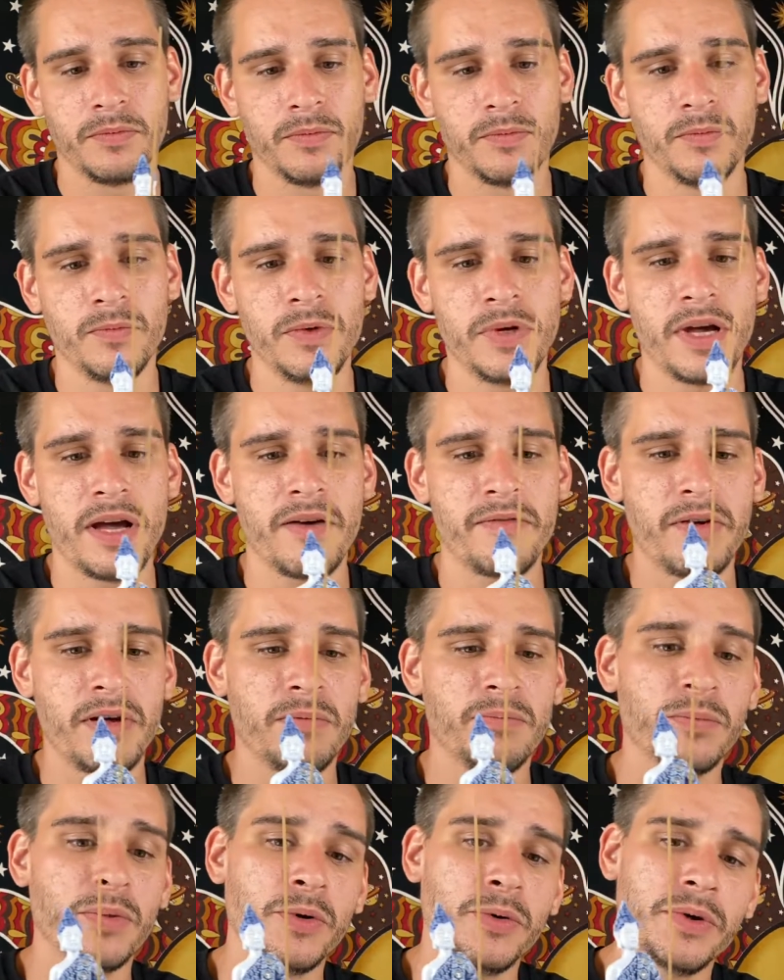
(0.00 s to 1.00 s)
we have a
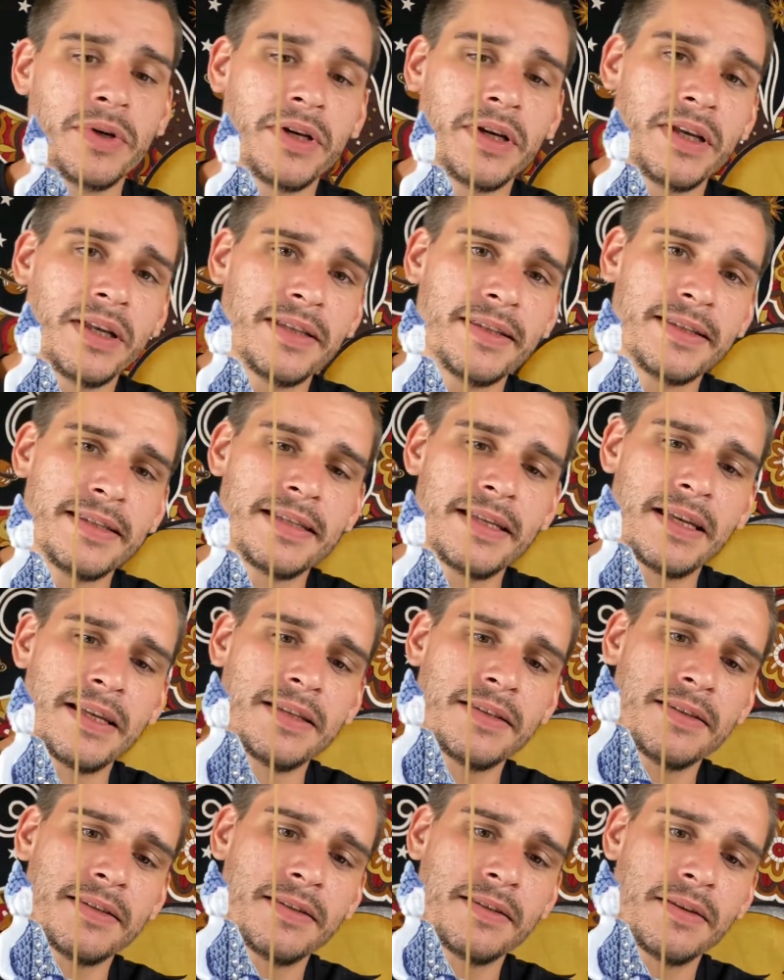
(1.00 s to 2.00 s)
Buddha
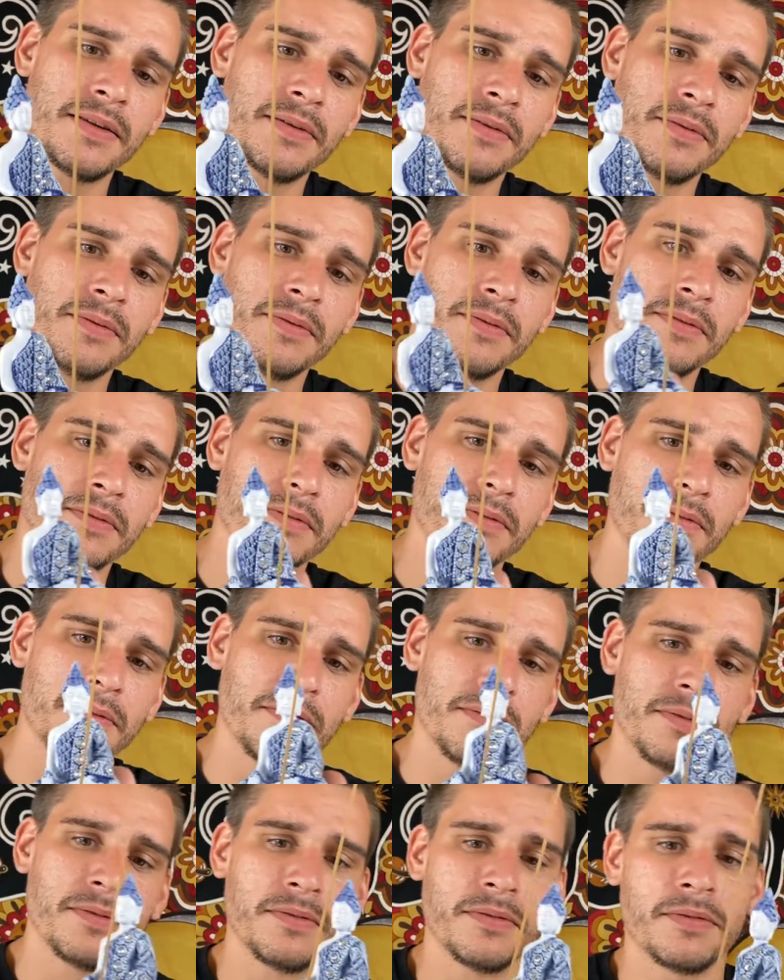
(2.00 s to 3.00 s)
incense
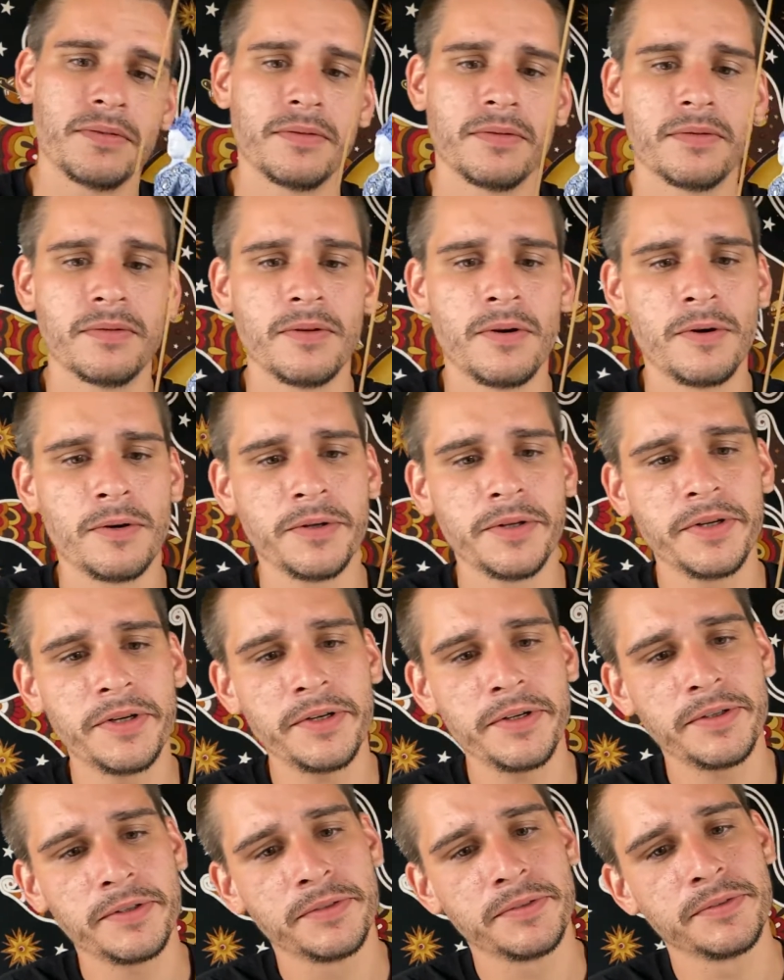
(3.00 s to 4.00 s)

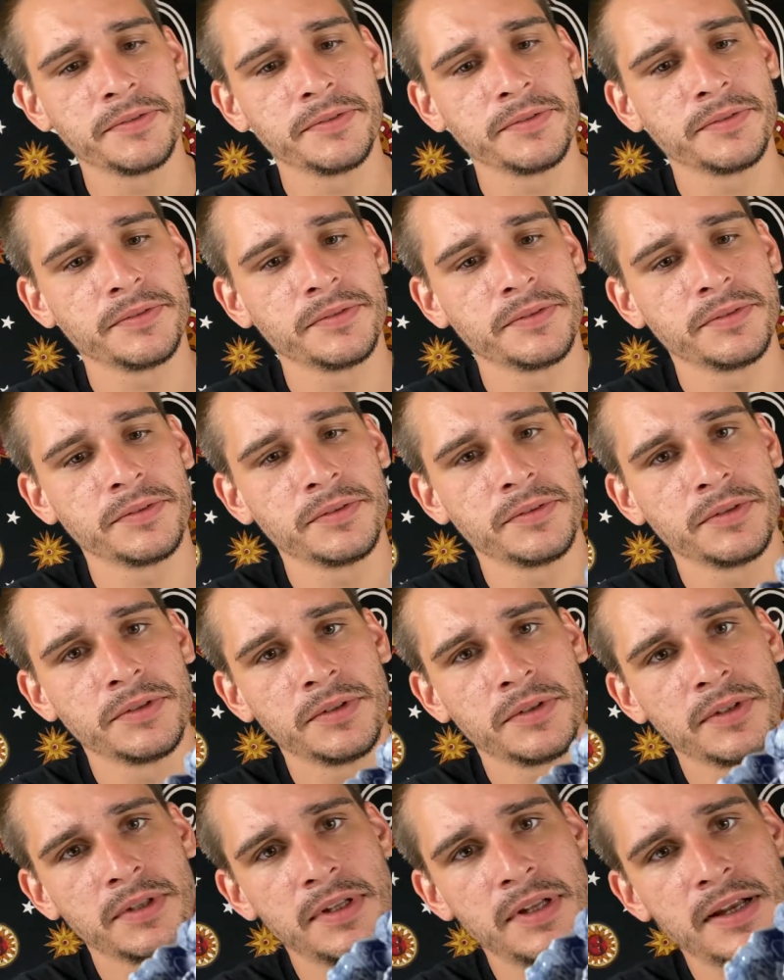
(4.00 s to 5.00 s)
holder.
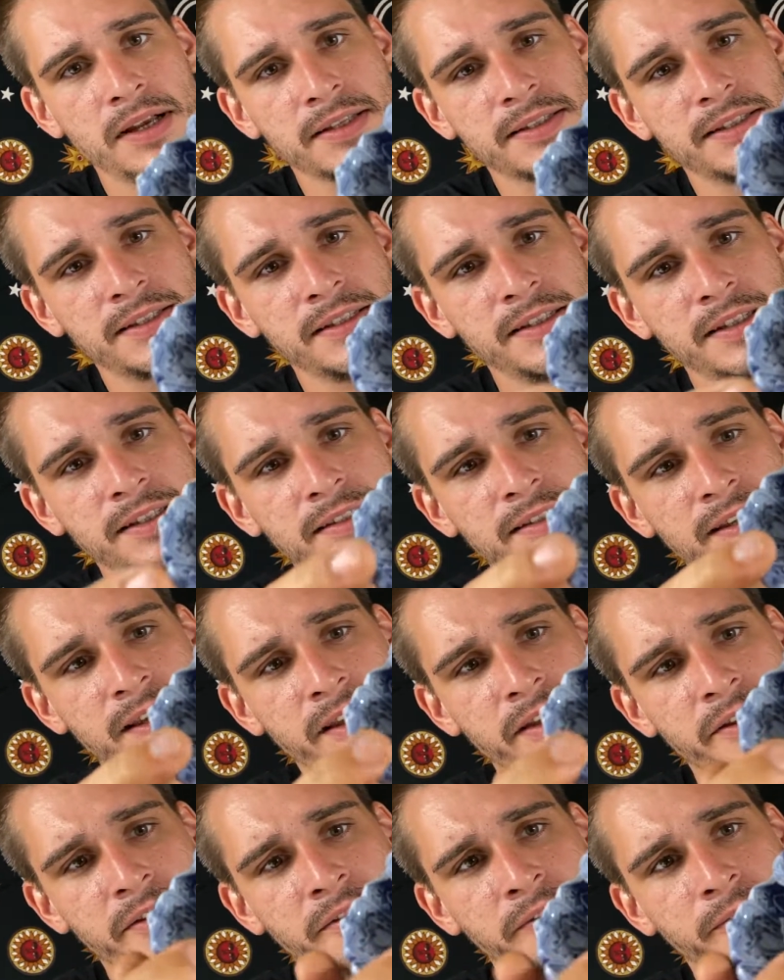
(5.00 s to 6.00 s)
Lots of
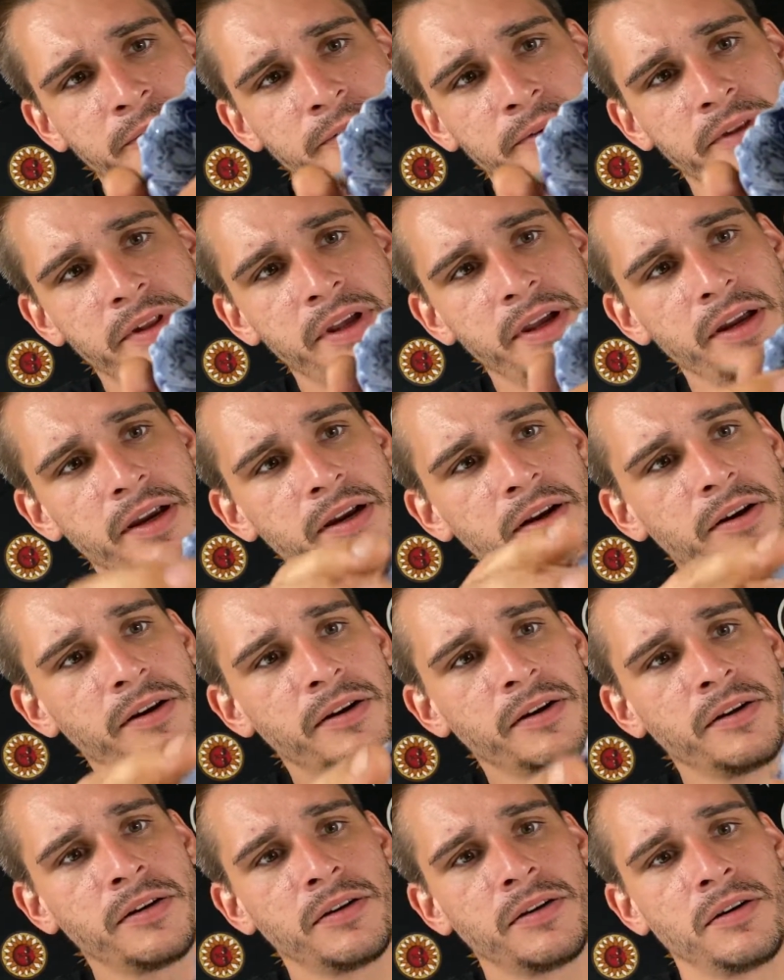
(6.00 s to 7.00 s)
detail through
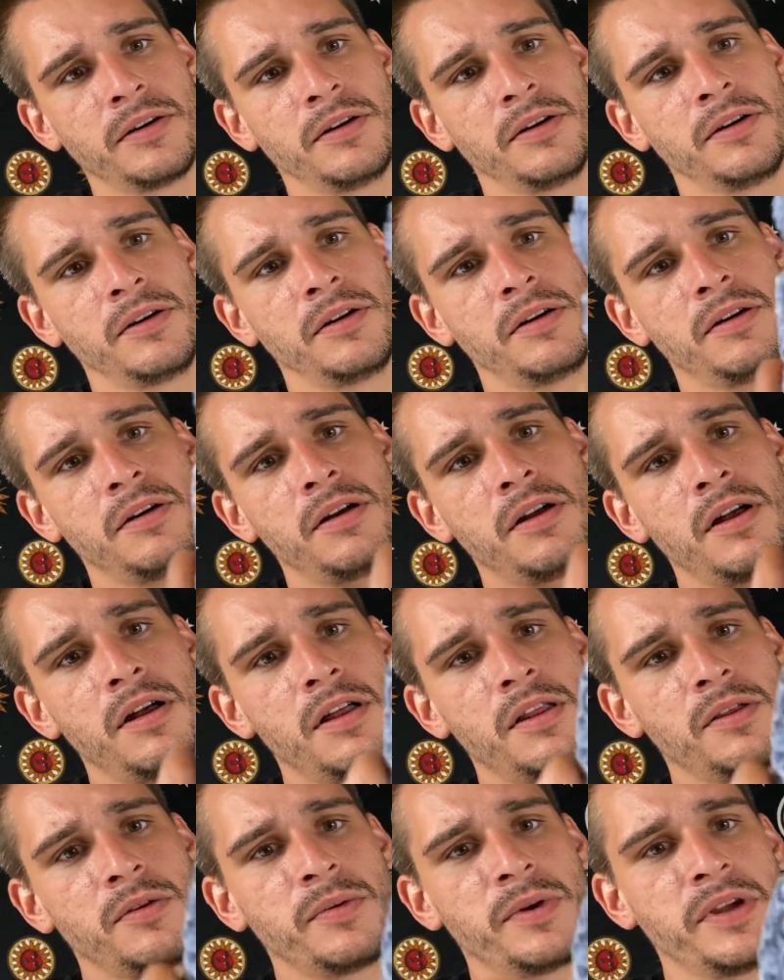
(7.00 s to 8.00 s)
there,
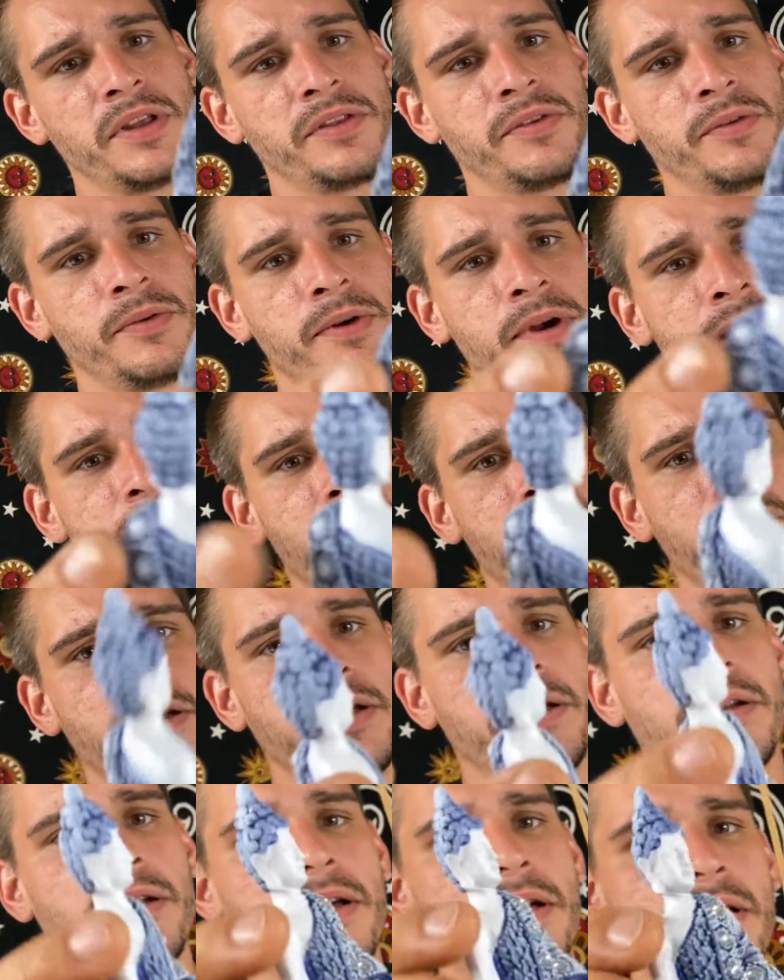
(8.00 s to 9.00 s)
all the way throughout
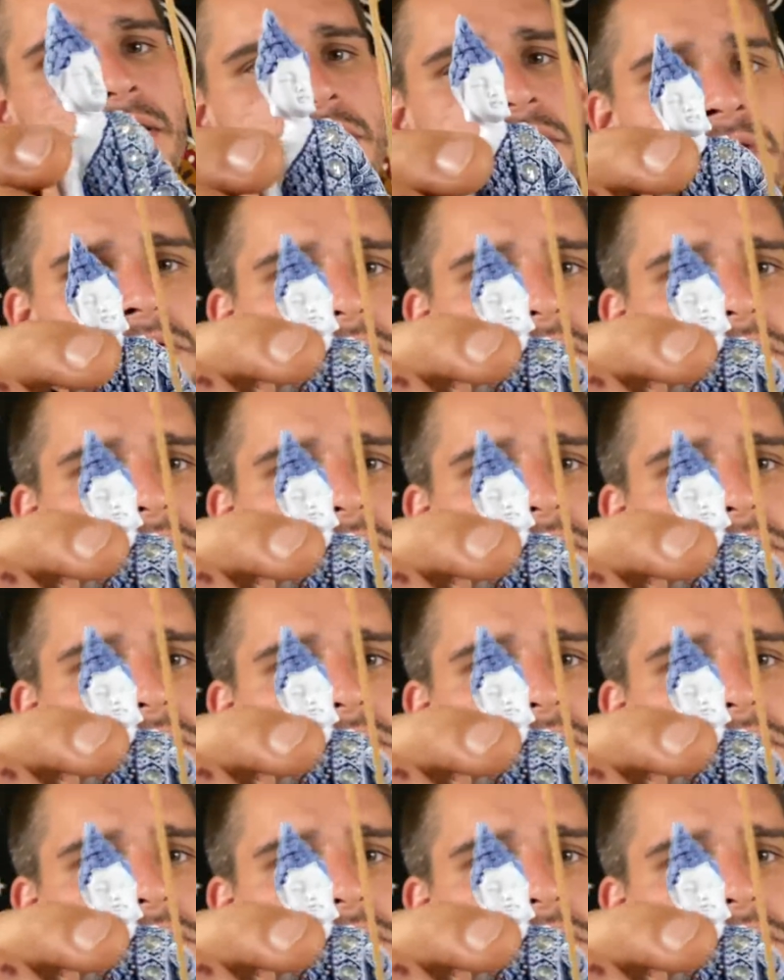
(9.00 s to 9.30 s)
it. Has the